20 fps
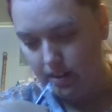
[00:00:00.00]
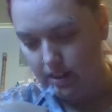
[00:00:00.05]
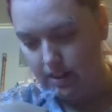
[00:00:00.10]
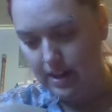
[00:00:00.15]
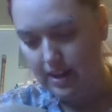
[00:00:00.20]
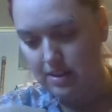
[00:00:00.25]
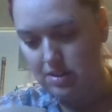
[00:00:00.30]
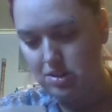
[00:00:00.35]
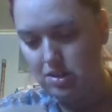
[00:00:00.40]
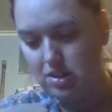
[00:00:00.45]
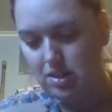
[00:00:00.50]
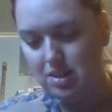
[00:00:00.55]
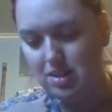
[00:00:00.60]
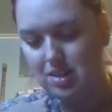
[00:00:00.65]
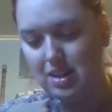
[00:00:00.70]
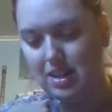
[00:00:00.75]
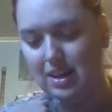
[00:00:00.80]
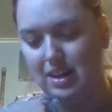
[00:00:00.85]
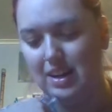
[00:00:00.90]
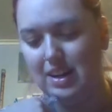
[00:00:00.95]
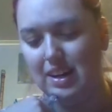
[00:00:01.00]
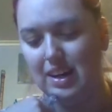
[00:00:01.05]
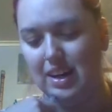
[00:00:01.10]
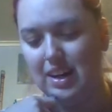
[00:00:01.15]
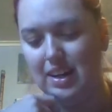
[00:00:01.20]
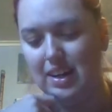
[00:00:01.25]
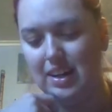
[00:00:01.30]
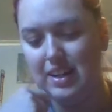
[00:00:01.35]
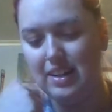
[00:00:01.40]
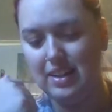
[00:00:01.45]
Yes,
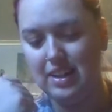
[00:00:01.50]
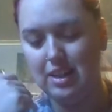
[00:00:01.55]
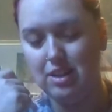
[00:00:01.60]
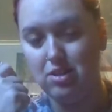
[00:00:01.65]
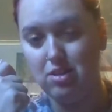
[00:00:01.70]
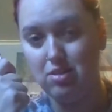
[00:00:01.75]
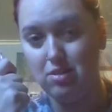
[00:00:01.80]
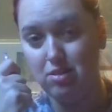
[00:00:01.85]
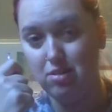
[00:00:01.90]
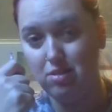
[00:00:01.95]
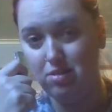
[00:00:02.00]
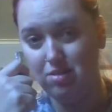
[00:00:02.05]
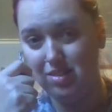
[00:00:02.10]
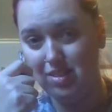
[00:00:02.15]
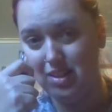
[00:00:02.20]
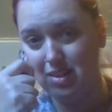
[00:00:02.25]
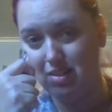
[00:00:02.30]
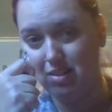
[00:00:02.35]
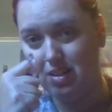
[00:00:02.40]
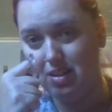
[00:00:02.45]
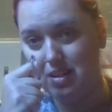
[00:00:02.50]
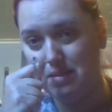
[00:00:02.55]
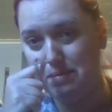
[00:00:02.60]
I need to do yoga